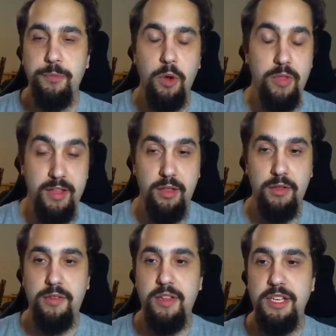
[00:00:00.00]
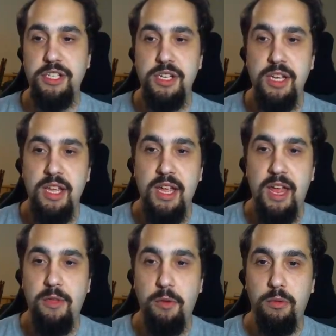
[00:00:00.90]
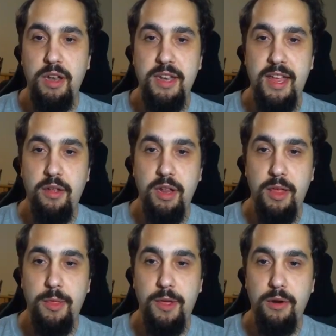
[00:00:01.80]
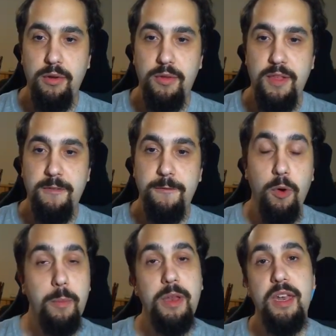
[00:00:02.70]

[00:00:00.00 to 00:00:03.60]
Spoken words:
or the helix glitch, and then we'll run down, and there's the foreman.